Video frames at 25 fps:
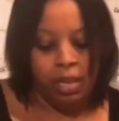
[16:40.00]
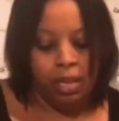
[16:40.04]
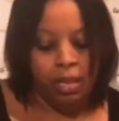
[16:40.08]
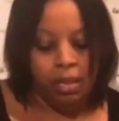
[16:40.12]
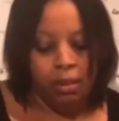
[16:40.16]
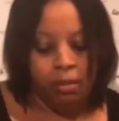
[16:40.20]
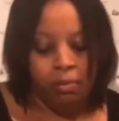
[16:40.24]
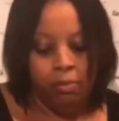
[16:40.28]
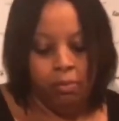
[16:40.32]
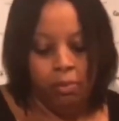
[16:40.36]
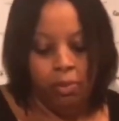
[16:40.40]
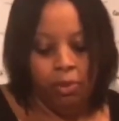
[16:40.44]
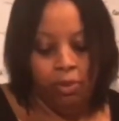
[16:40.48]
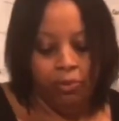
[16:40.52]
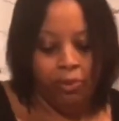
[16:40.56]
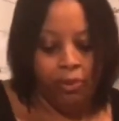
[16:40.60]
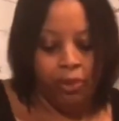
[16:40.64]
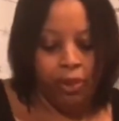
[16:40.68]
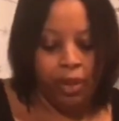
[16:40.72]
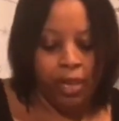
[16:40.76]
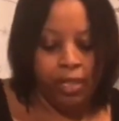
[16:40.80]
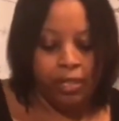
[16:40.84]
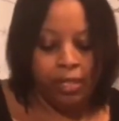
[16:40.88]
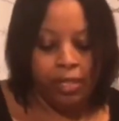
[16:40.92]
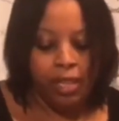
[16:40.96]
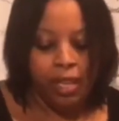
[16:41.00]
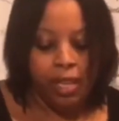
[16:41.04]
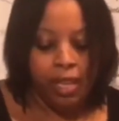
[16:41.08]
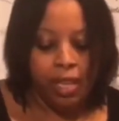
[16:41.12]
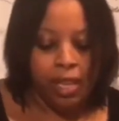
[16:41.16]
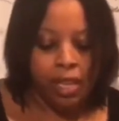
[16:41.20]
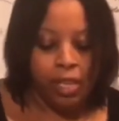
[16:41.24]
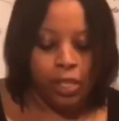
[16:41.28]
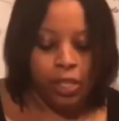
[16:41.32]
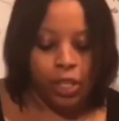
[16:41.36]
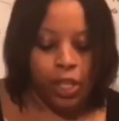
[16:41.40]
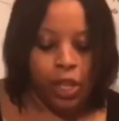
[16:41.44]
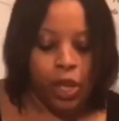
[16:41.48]
more for us.
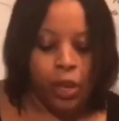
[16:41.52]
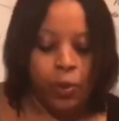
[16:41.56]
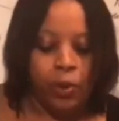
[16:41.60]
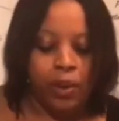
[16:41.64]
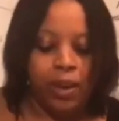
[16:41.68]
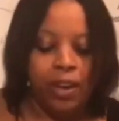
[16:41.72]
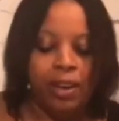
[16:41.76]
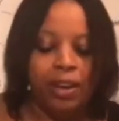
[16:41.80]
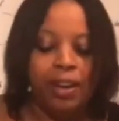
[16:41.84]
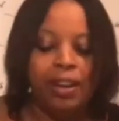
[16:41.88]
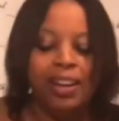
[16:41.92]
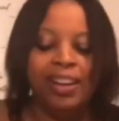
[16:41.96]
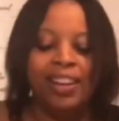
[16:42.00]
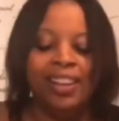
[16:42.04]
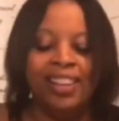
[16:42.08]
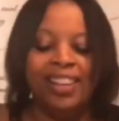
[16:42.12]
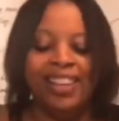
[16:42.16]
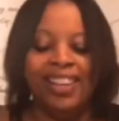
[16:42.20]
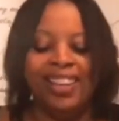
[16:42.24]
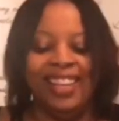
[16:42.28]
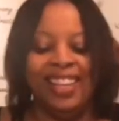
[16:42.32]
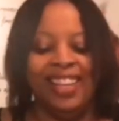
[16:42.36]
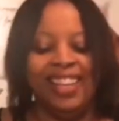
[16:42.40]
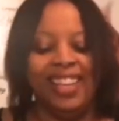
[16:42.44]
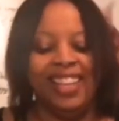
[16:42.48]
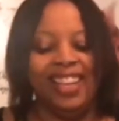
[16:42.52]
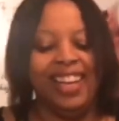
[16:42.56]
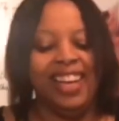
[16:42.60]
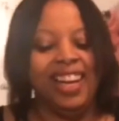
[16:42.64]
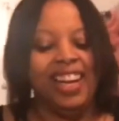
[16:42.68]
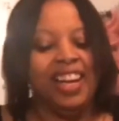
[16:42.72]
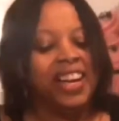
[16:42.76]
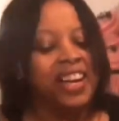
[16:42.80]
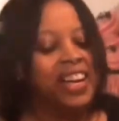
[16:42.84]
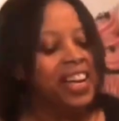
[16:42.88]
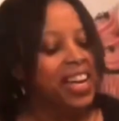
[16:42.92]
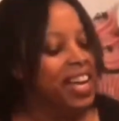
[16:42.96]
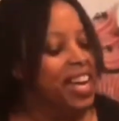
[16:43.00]
So,
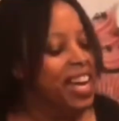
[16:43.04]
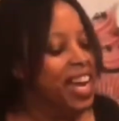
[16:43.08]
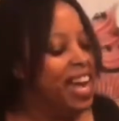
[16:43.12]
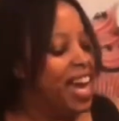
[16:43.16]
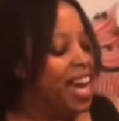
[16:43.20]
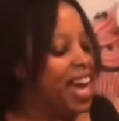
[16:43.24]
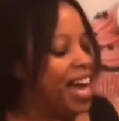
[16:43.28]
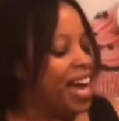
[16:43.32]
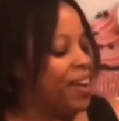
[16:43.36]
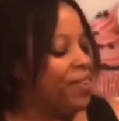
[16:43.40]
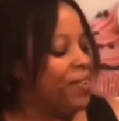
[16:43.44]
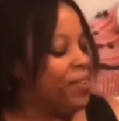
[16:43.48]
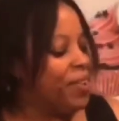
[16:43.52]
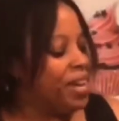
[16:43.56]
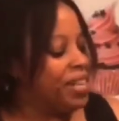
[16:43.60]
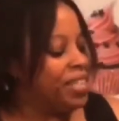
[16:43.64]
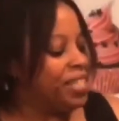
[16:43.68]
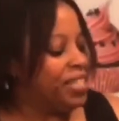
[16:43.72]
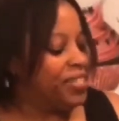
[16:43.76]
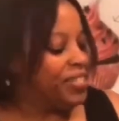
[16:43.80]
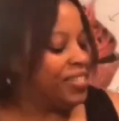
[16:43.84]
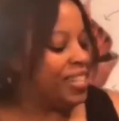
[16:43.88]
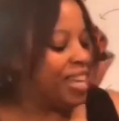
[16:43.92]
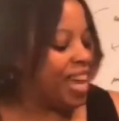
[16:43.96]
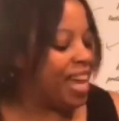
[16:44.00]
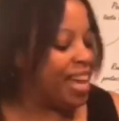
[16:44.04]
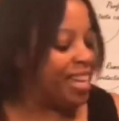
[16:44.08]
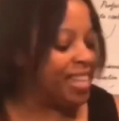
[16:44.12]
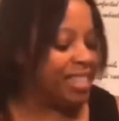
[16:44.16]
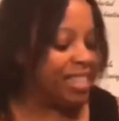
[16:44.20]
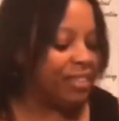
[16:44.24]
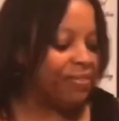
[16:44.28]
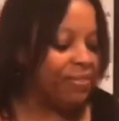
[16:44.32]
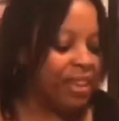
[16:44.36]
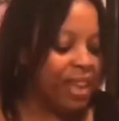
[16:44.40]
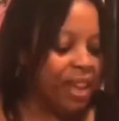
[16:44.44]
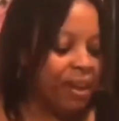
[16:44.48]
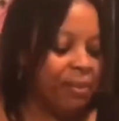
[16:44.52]
I want you guys to
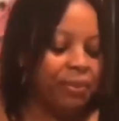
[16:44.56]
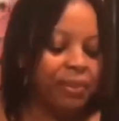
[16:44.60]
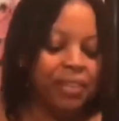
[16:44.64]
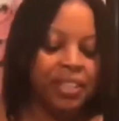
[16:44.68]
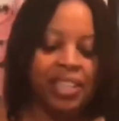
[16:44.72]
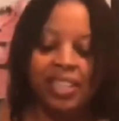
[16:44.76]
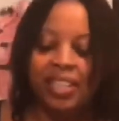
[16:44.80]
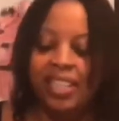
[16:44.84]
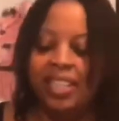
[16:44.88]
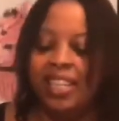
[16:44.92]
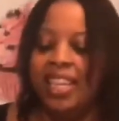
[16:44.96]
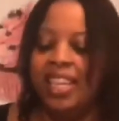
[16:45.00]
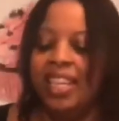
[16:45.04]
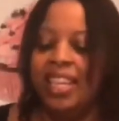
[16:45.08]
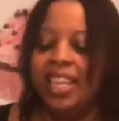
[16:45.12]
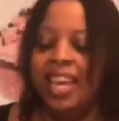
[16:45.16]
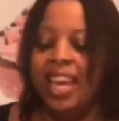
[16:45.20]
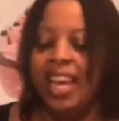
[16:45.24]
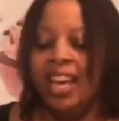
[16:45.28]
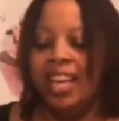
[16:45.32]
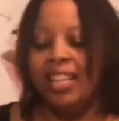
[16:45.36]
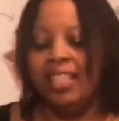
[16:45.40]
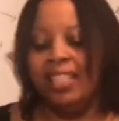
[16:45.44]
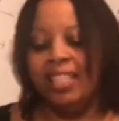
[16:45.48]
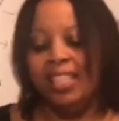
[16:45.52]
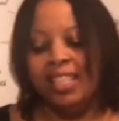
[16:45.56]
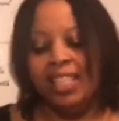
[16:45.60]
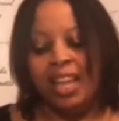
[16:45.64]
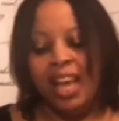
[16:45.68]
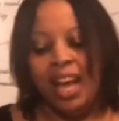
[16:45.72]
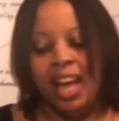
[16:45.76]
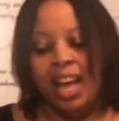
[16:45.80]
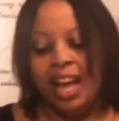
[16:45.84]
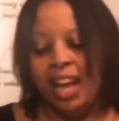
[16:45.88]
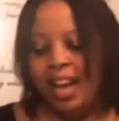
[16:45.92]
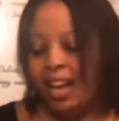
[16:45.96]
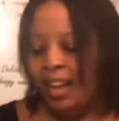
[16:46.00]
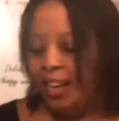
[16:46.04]
be able to see the
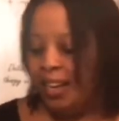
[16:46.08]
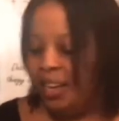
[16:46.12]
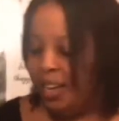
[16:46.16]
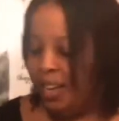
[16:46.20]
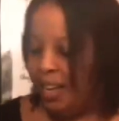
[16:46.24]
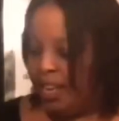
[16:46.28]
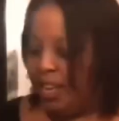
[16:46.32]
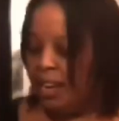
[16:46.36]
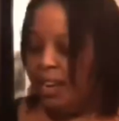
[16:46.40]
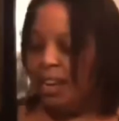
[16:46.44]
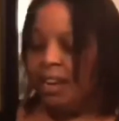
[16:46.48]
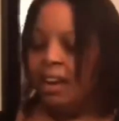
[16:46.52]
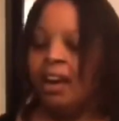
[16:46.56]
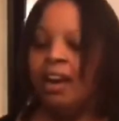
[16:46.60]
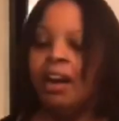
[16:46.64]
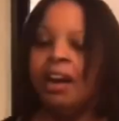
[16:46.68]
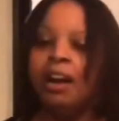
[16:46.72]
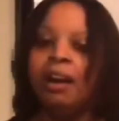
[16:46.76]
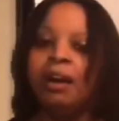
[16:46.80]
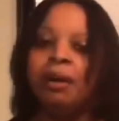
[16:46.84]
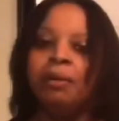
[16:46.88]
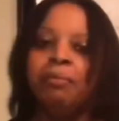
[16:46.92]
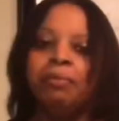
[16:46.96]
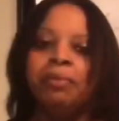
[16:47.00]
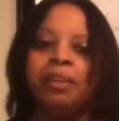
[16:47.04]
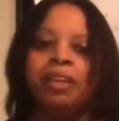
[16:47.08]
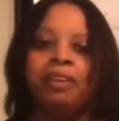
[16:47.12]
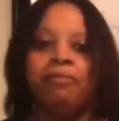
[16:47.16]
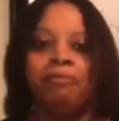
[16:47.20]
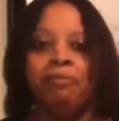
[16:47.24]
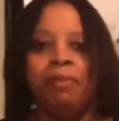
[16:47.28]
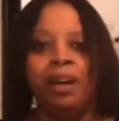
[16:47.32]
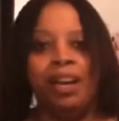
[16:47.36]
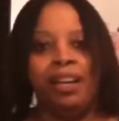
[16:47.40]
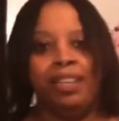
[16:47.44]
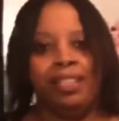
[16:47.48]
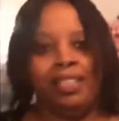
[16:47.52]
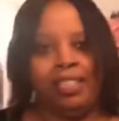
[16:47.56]
inside. If
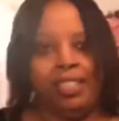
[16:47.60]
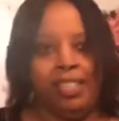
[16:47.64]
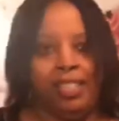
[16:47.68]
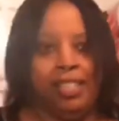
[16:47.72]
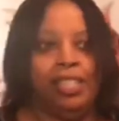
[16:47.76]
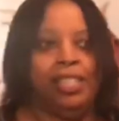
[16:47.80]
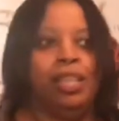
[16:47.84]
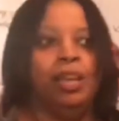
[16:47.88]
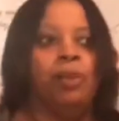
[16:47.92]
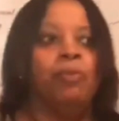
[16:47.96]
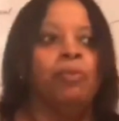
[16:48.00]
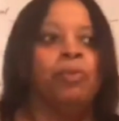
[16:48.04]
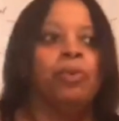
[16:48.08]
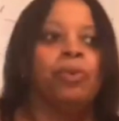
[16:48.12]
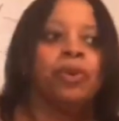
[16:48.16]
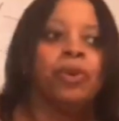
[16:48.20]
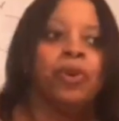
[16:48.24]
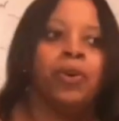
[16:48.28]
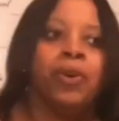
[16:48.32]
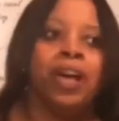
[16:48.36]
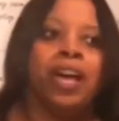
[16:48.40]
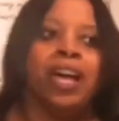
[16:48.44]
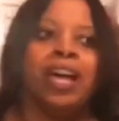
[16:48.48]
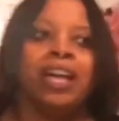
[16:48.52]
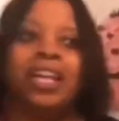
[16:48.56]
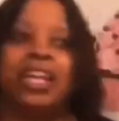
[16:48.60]
my assistant will go ahead and